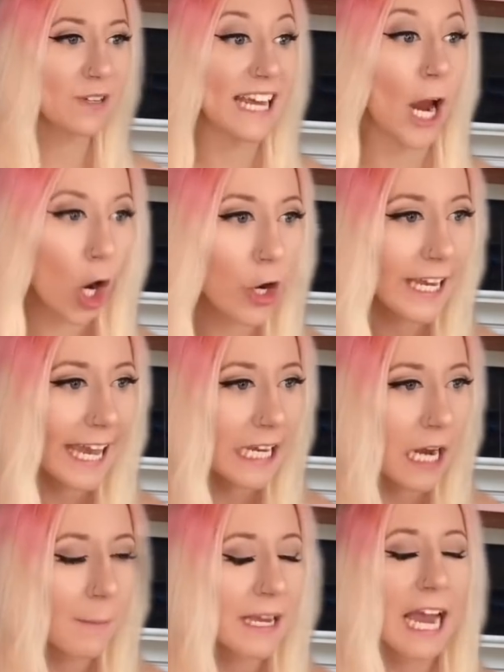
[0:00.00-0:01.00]
There is a
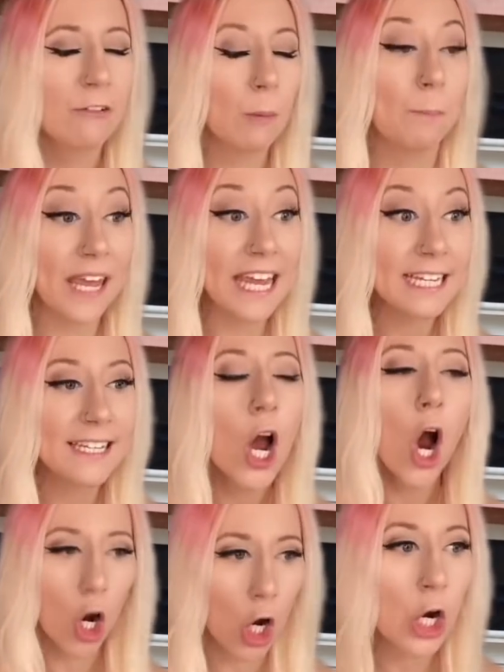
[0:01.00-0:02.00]
hurricane coming. I
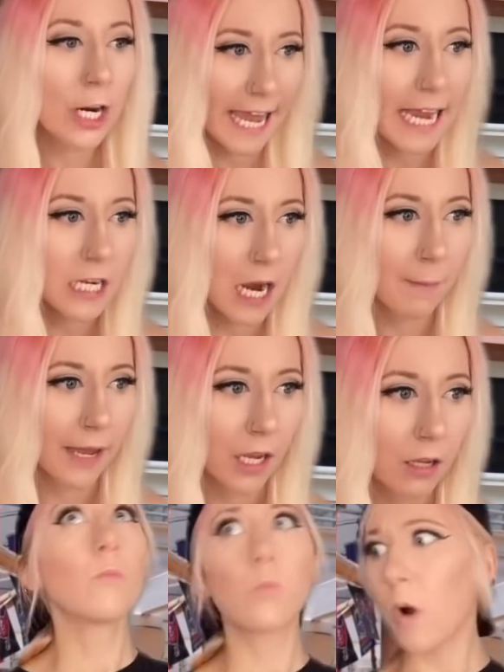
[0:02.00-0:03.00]
repeat, a hurricane
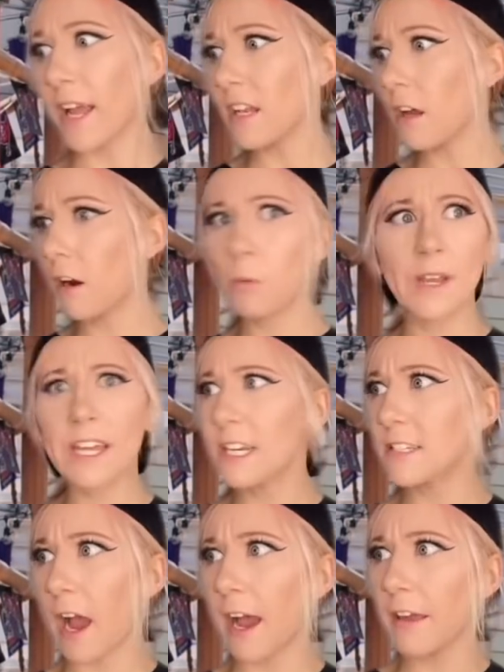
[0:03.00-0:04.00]
coming. What? Are we
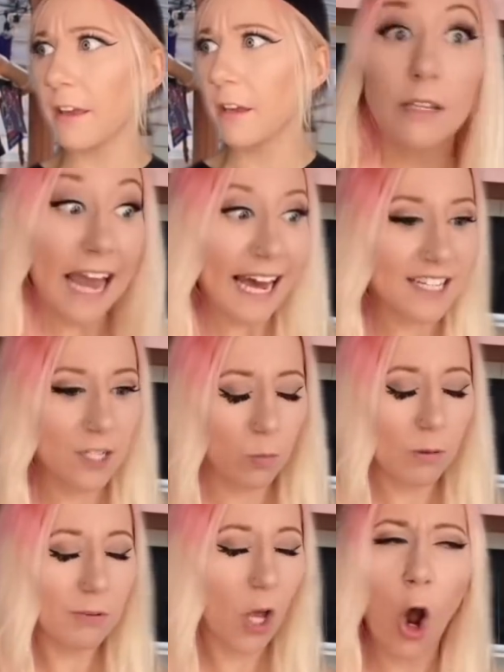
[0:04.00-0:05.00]
gonna die?
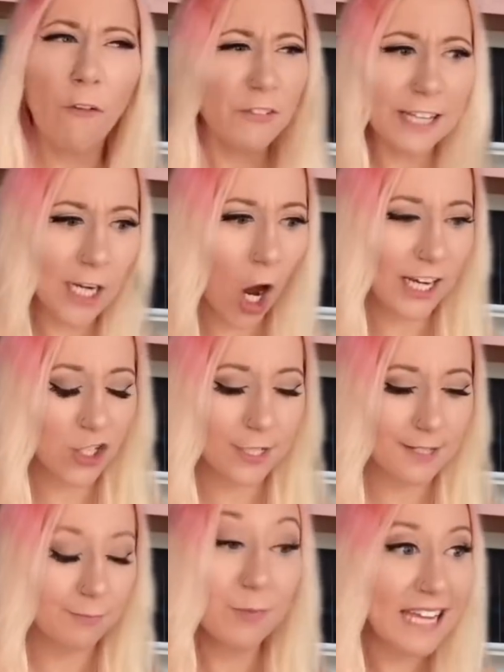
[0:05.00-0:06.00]
Yes, well, hopefully not.
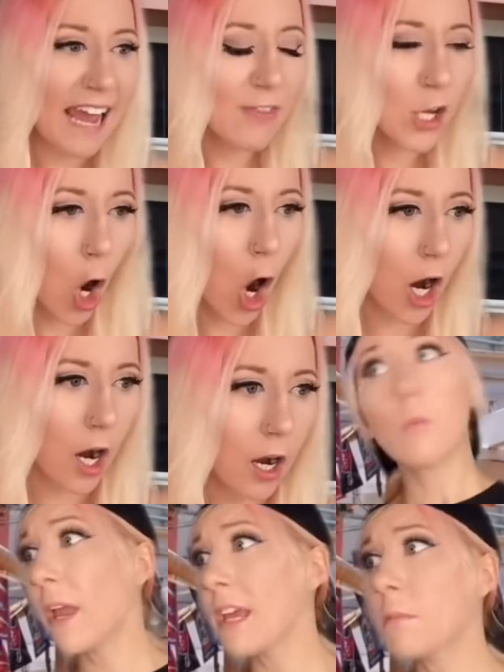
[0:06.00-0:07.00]
Just get in the
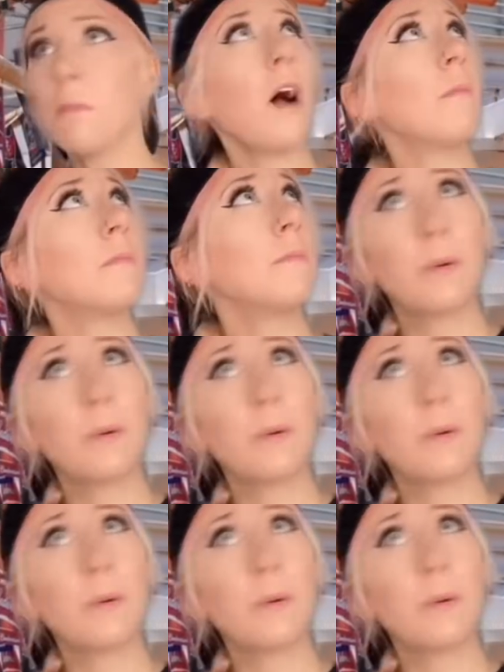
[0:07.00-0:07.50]
car. Wait, Mom,